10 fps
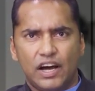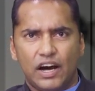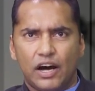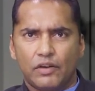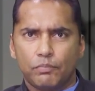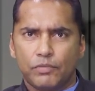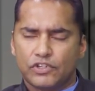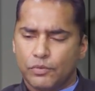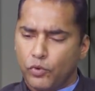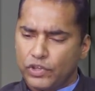
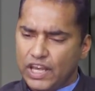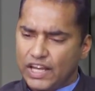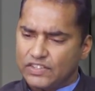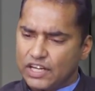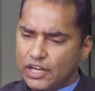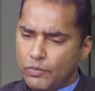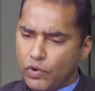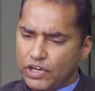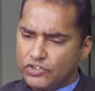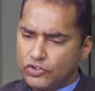Mr. Modi has set up
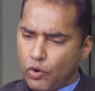what is